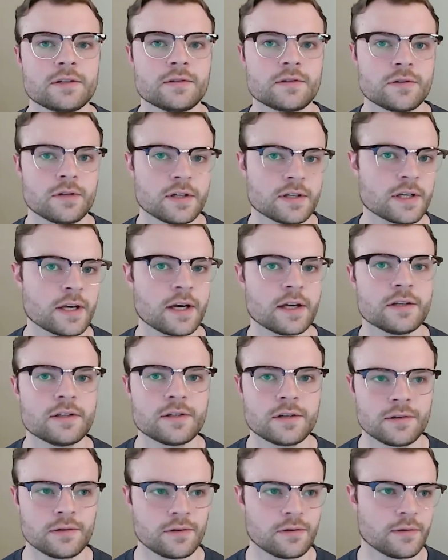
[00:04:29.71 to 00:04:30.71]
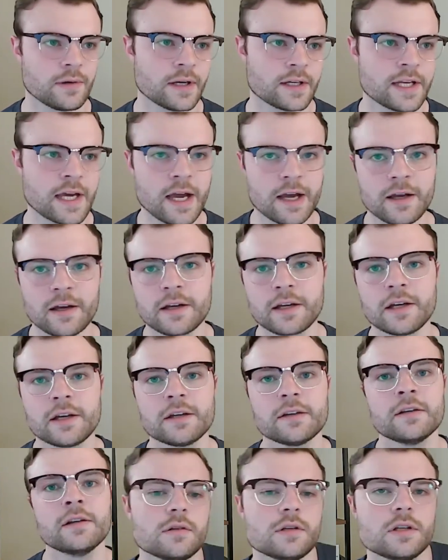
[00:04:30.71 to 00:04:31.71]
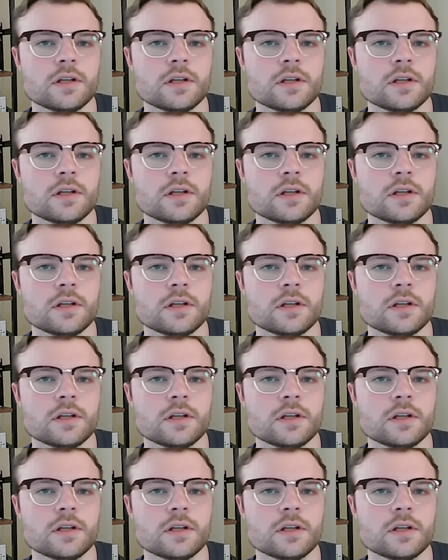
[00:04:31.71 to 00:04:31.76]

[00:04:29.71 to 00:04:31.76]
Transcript: decide to attack again.